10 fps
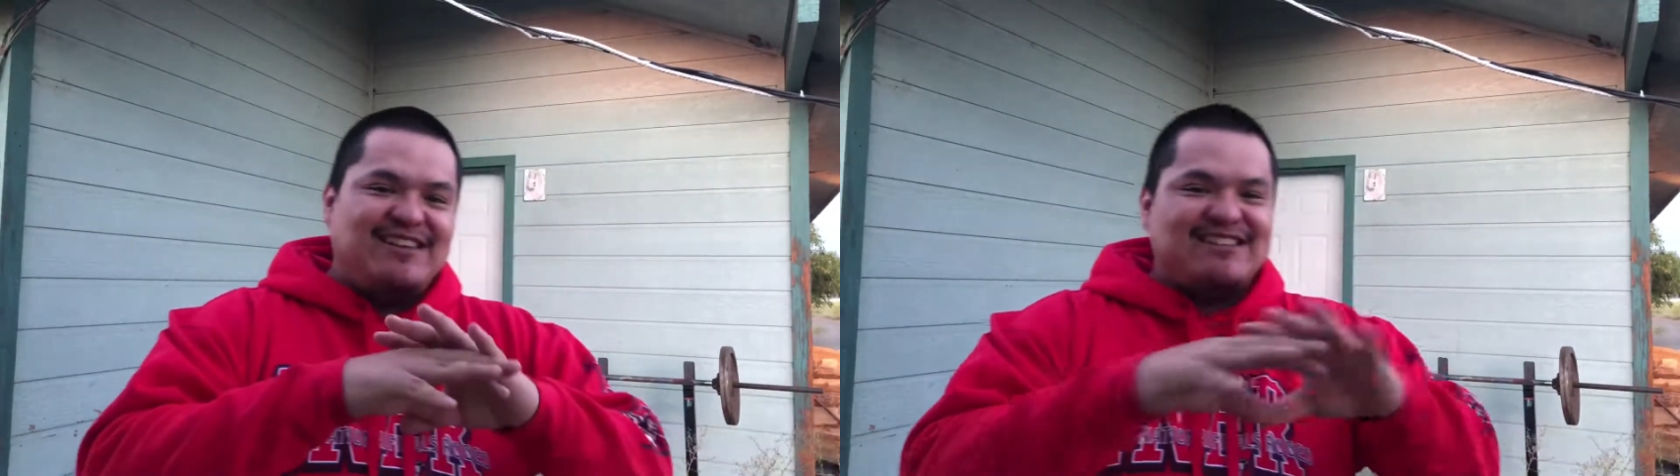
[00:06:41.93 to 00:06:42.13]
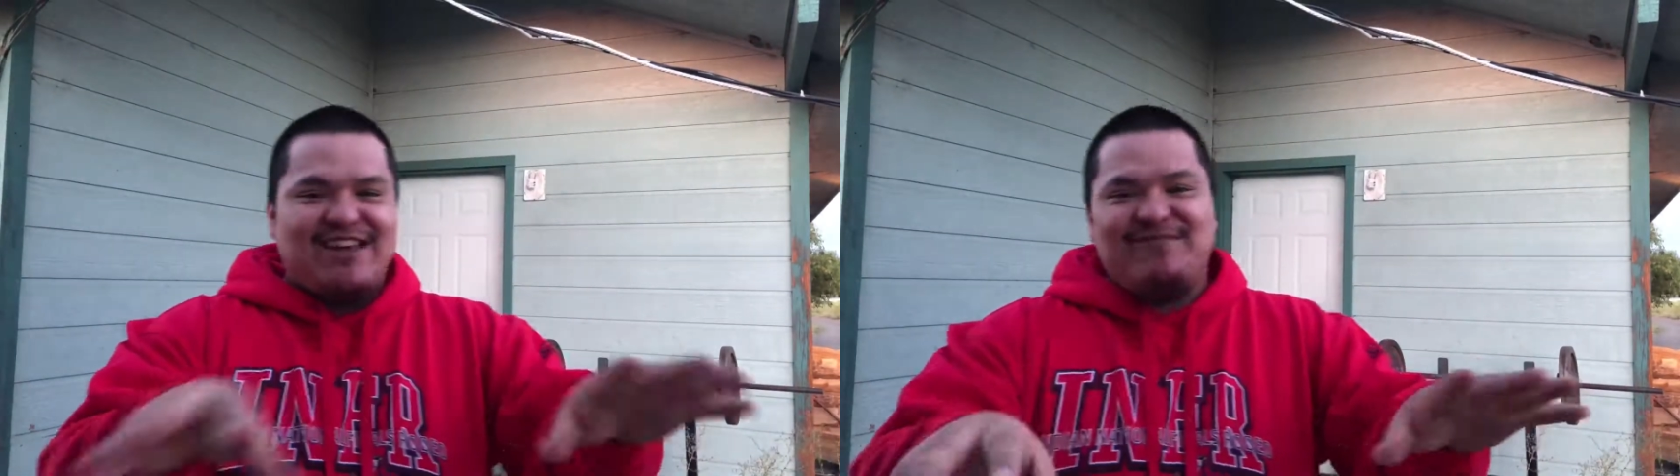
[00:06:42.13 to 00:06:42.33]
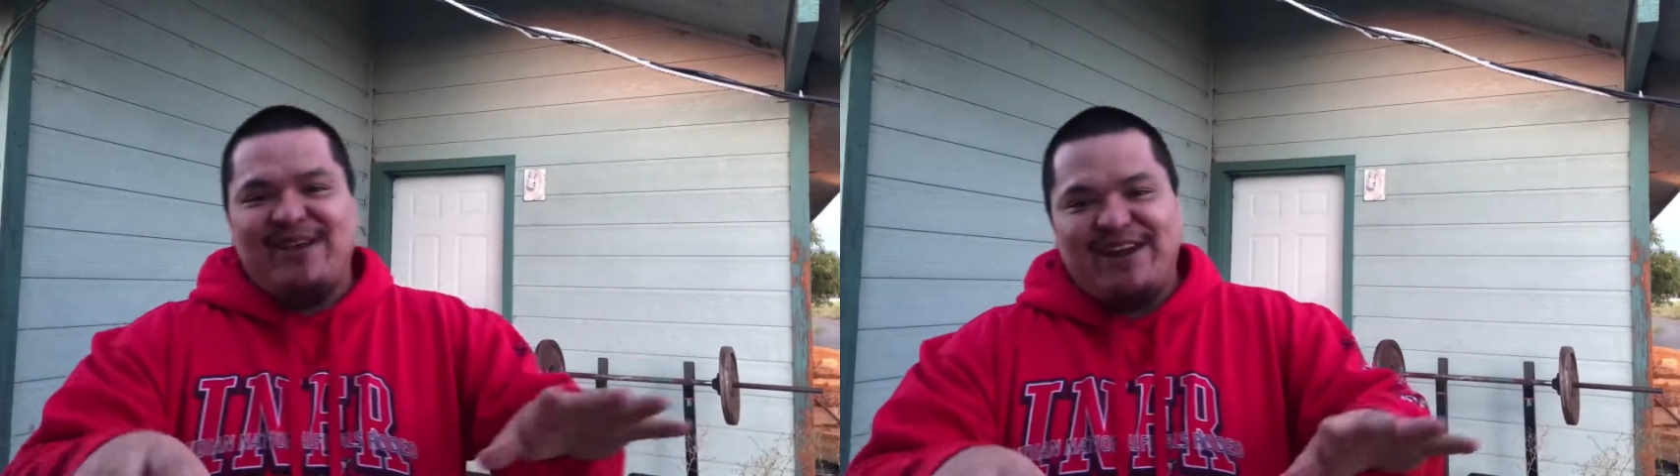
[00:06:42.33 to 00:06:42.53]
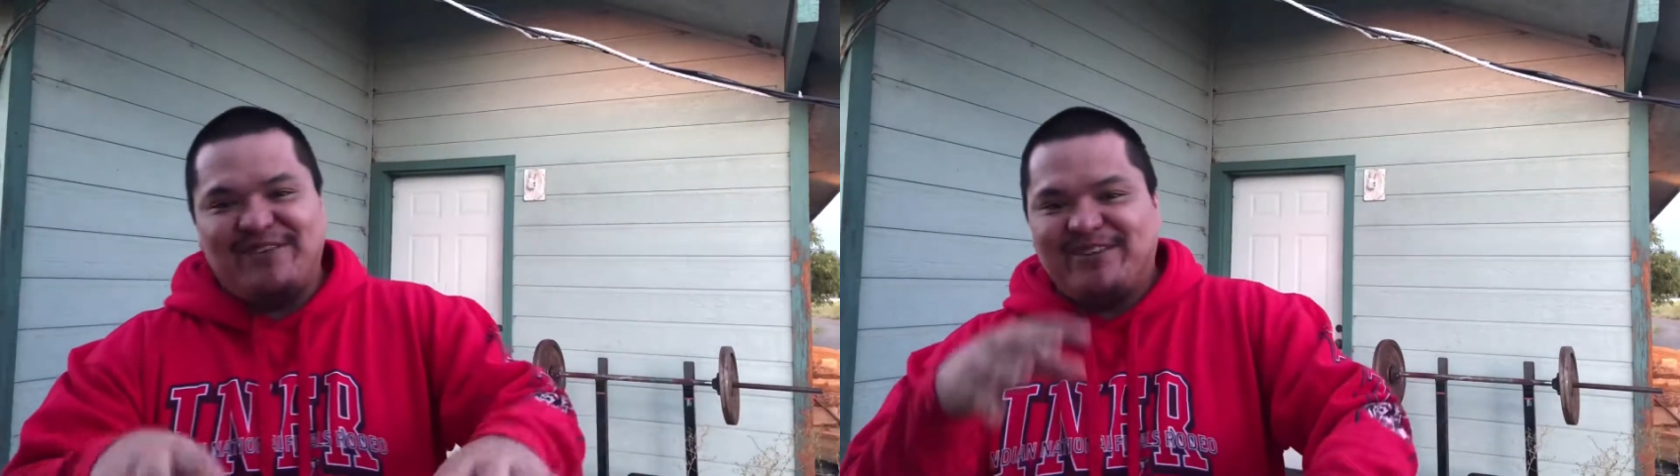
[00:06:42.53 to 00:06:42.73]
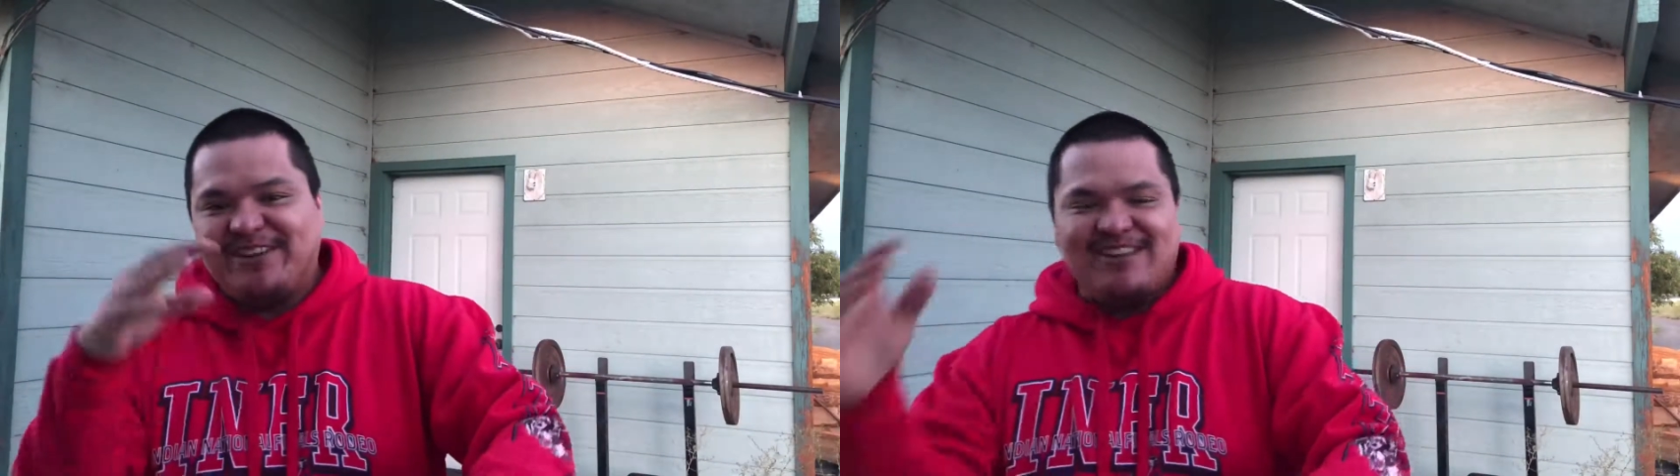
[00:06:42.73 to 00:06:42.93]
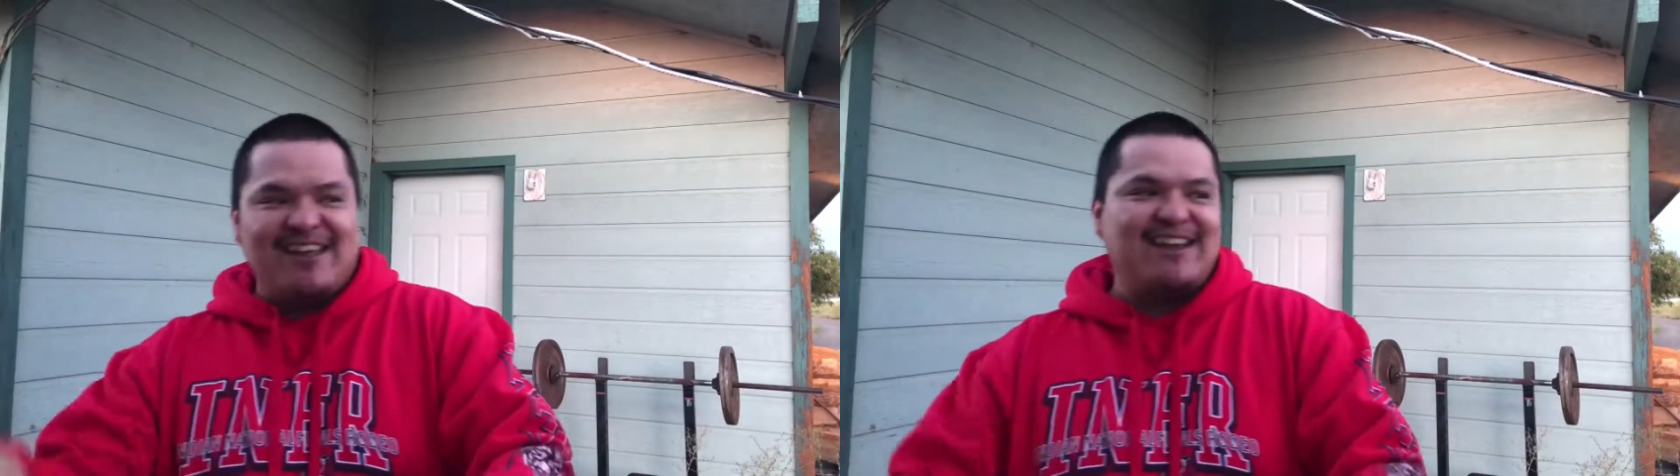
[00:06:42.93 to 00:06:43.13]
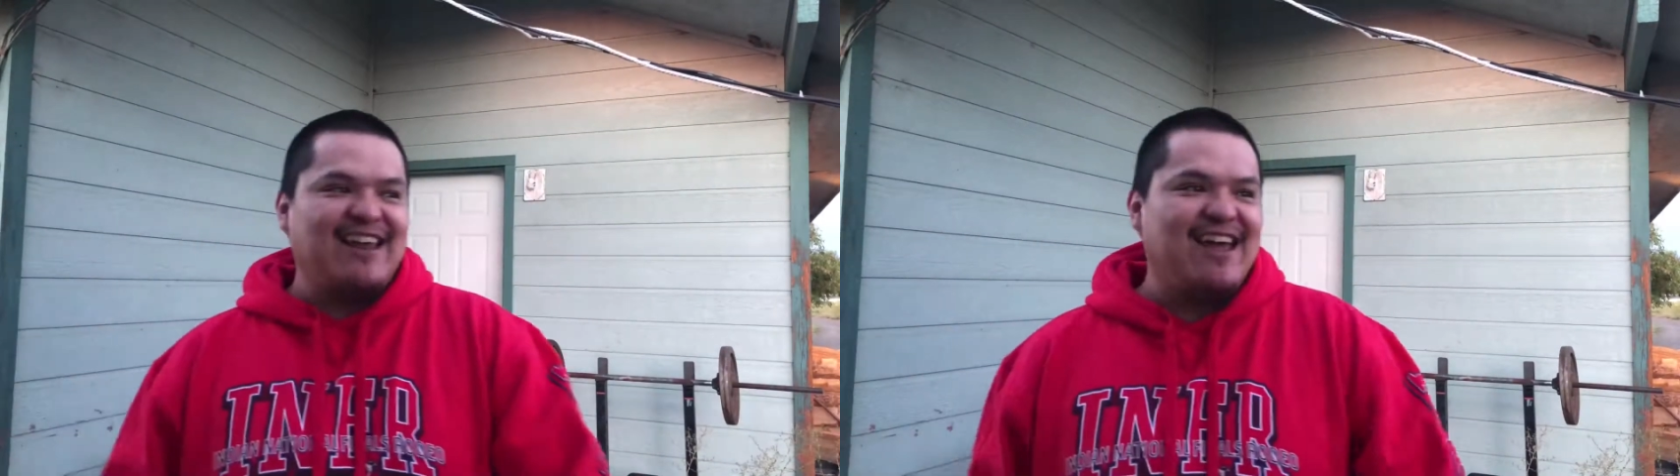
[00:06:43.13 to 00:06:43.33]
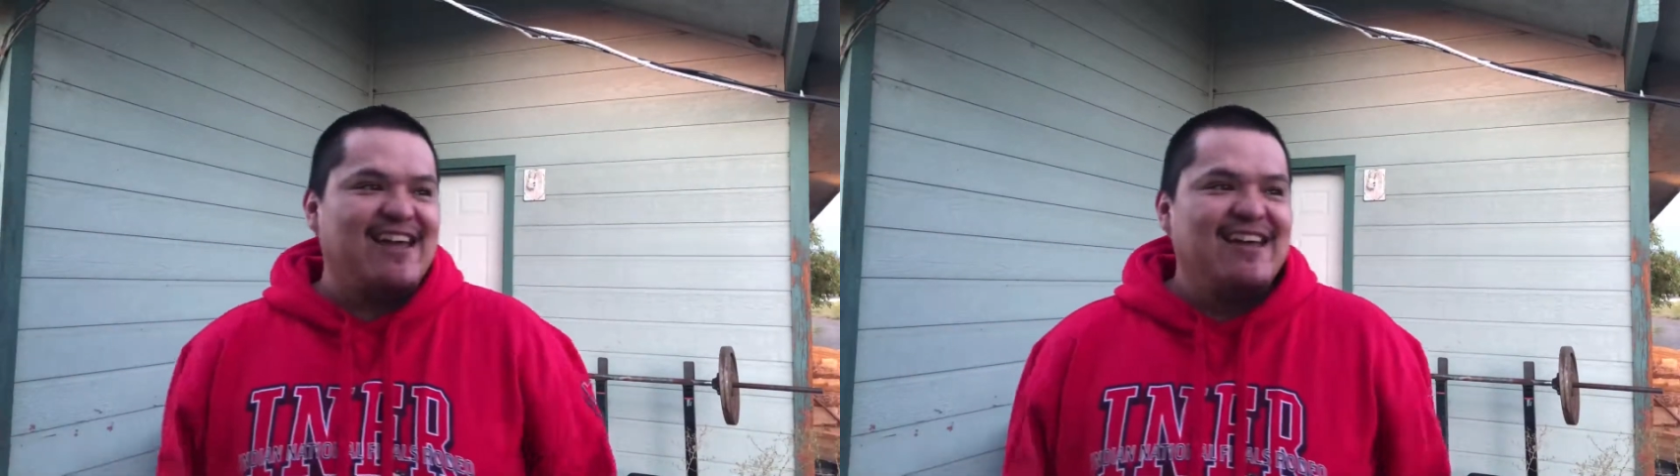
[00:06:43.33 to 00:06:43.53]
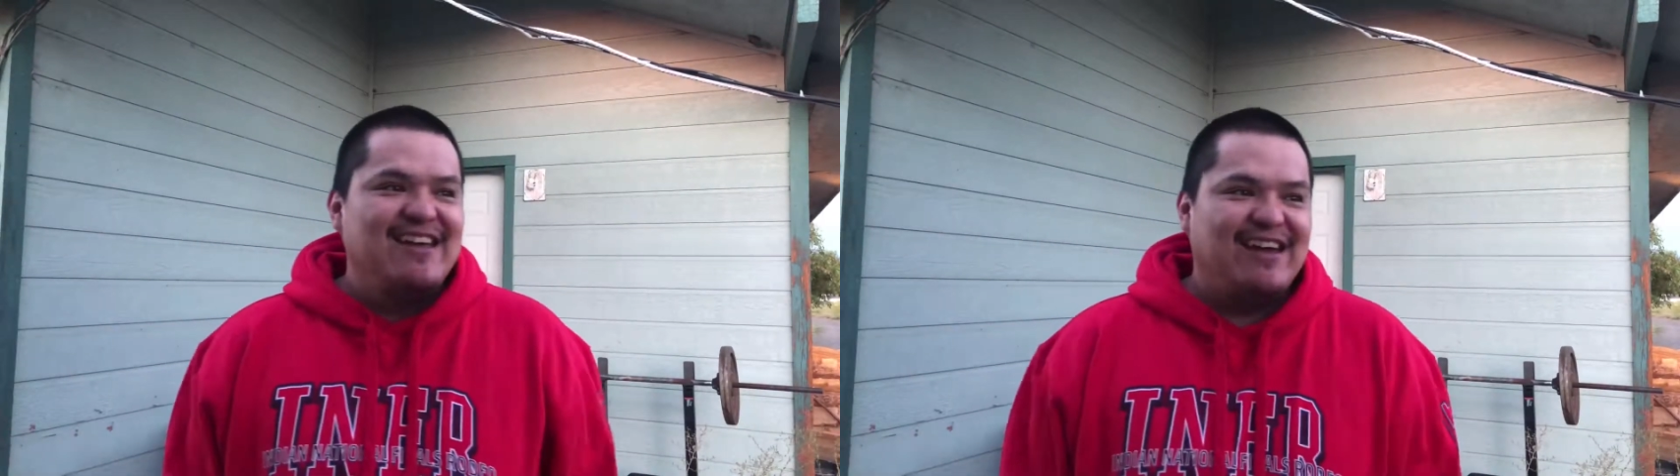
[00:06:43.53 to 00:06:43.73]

this ain't made up nothing like that